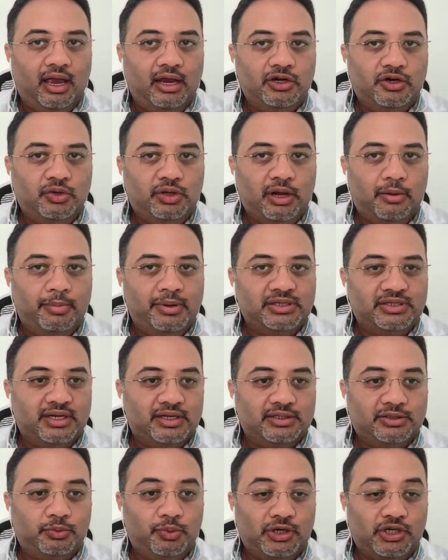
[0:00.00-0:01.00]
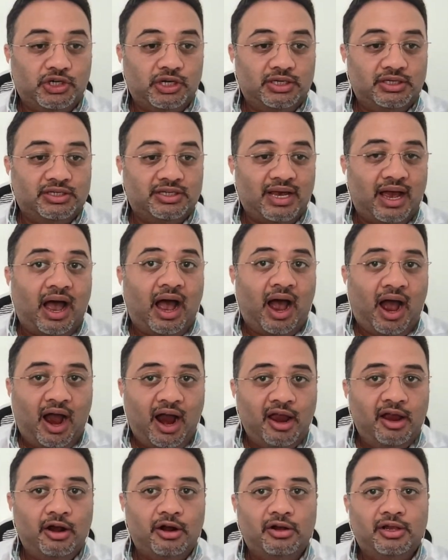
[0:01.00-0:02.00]
into their business, which is
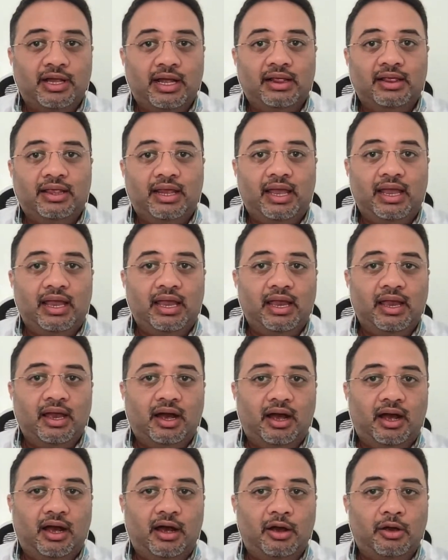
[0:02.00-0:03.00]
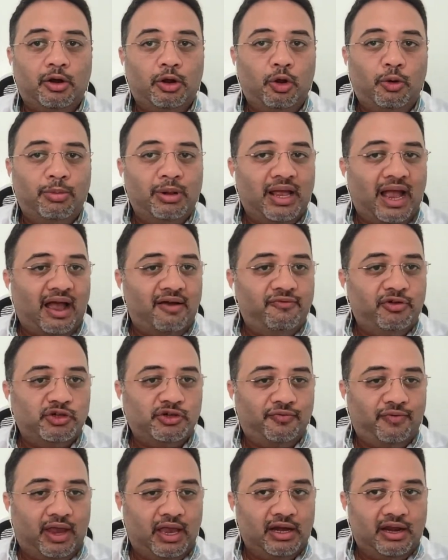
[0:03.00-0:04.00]
higher than the uh, global average
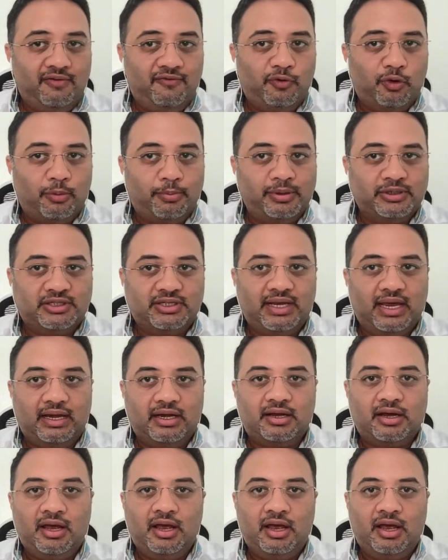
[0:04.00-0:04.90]
of 84%.